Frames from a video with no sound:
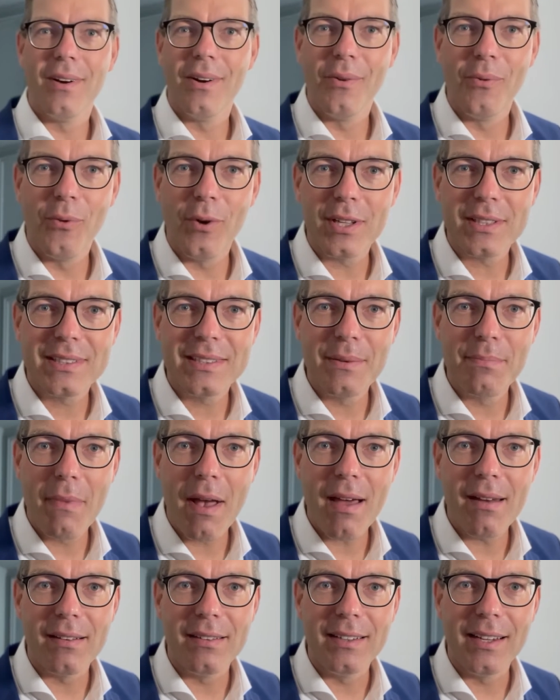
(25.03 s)
what's the
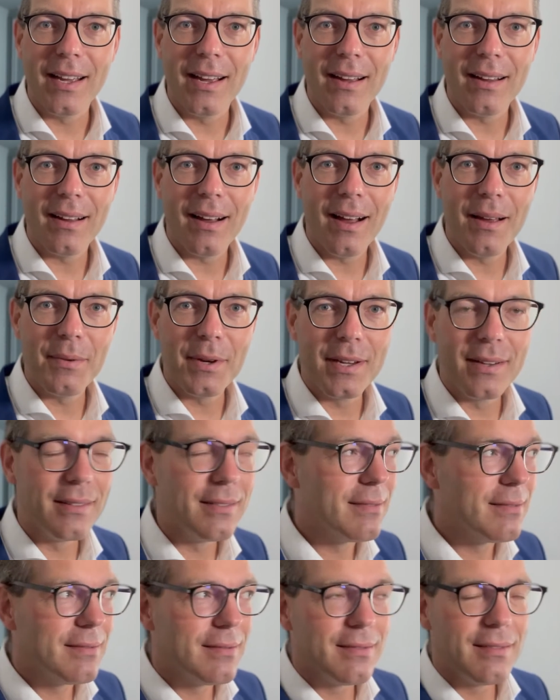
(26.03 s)
matter? Yeah. I
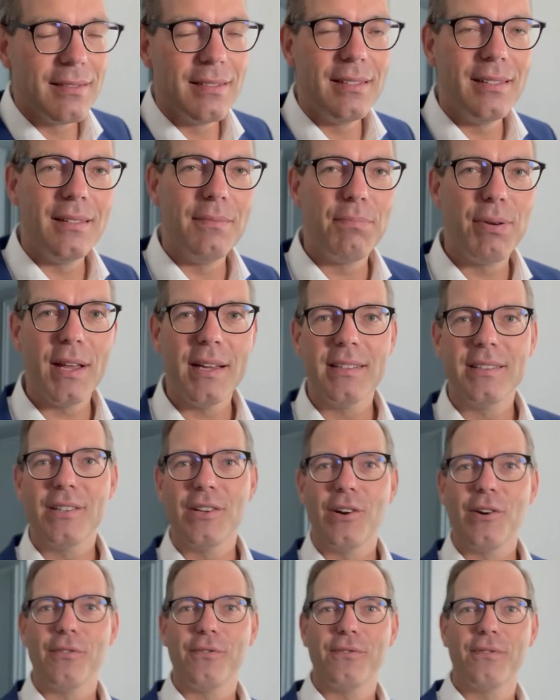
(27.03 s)
mean, there are plenty
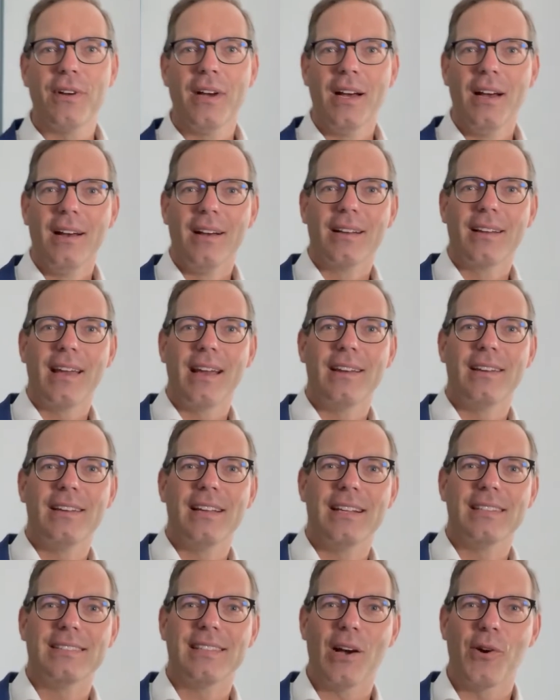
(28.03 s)
of
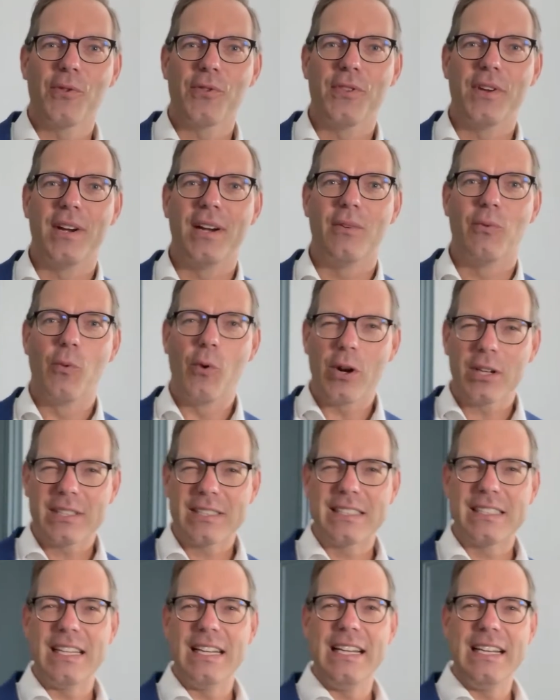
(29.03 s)
candidates out there.
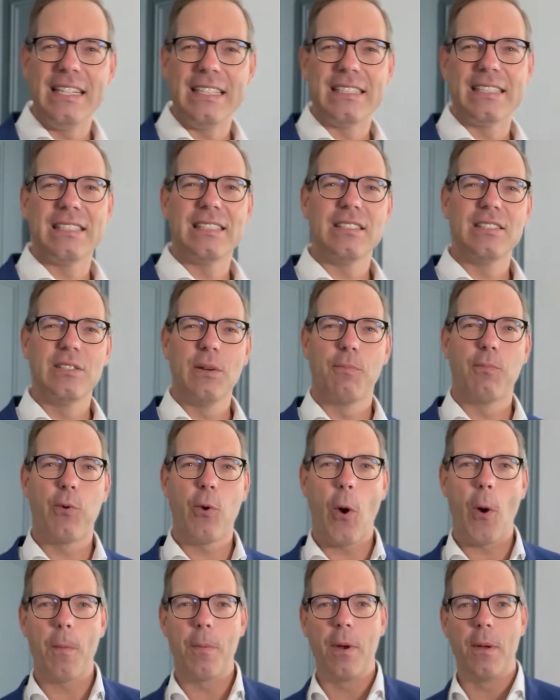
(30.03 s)
What is the
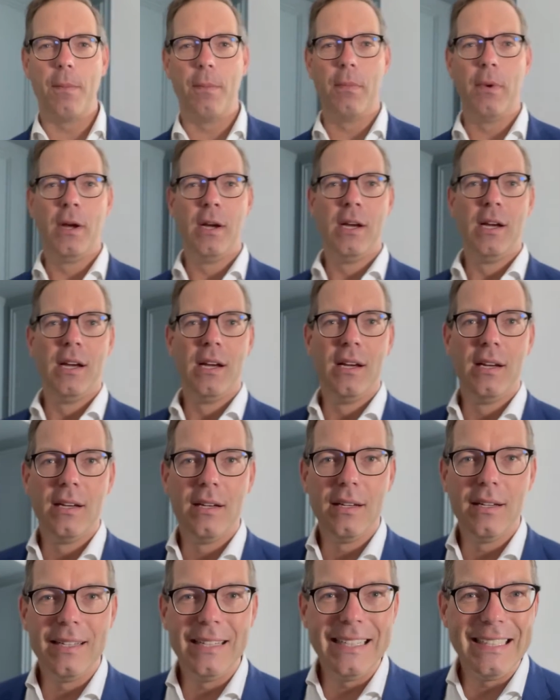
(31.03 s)
problem?
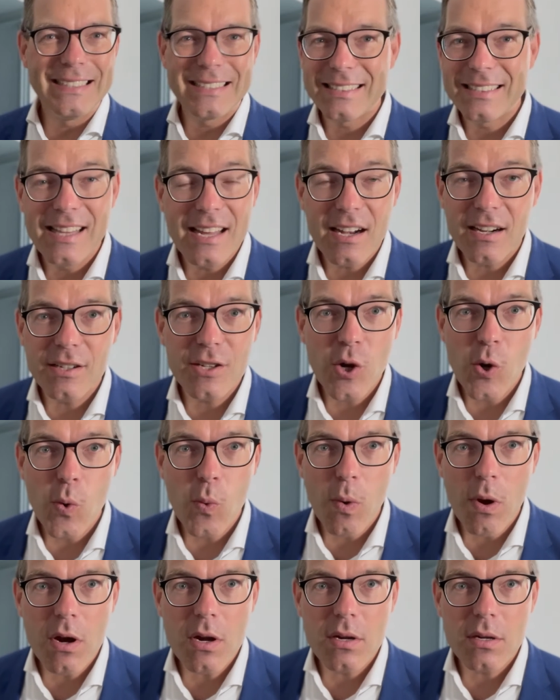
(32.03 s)
Is there no
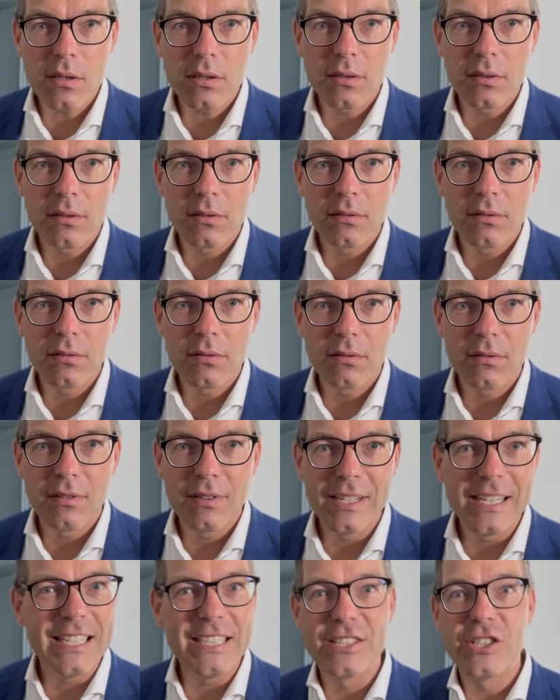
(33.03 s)
one?
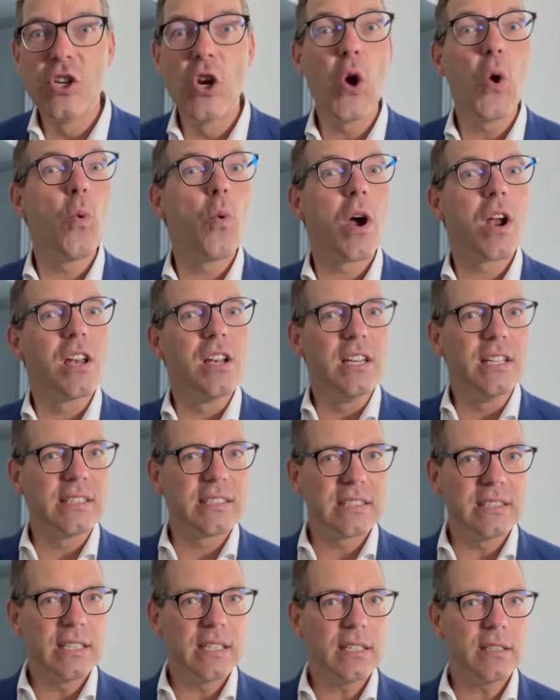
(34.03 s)
Is no one
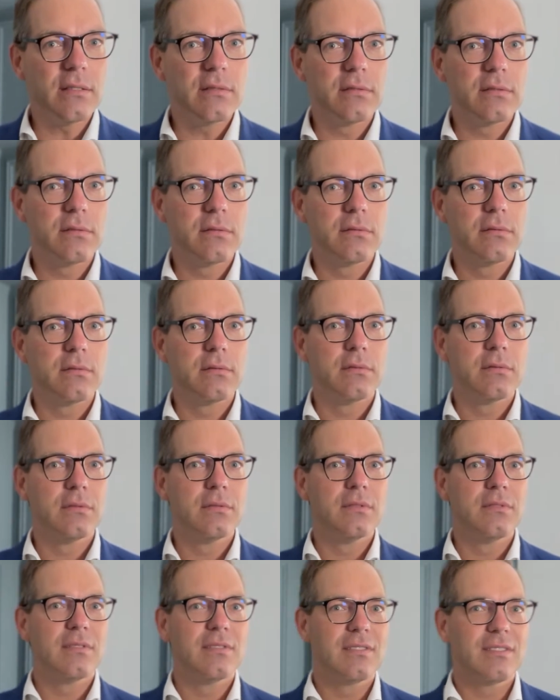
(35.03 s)
listening?
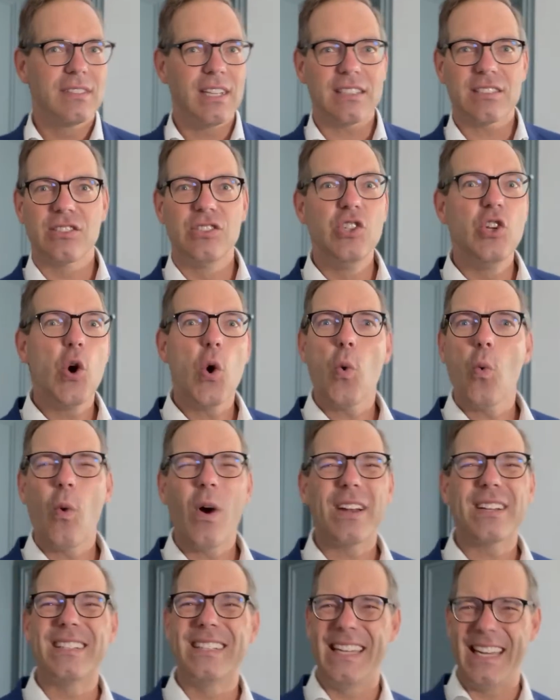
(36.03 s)
Does no
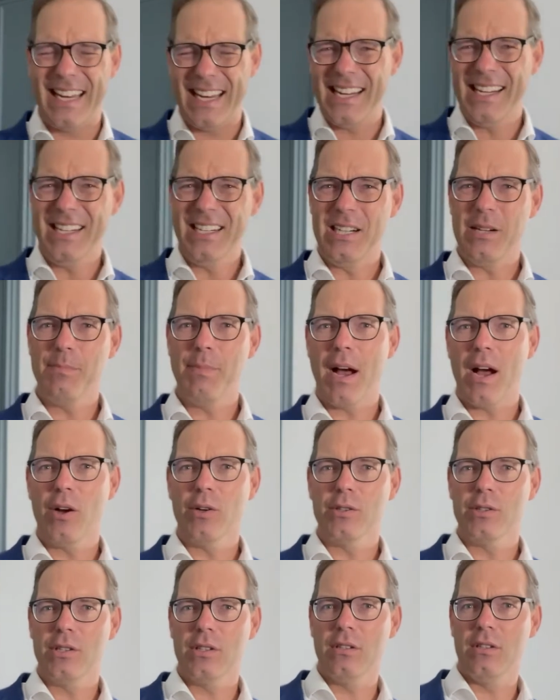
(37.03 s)
one care
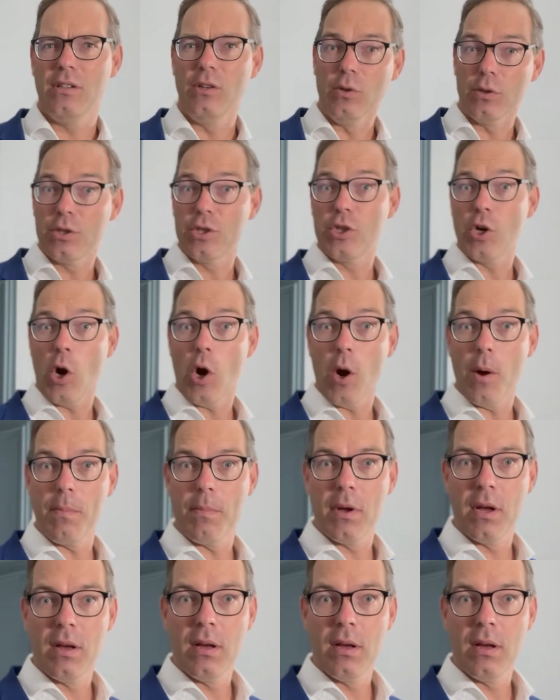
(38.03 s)
about your job?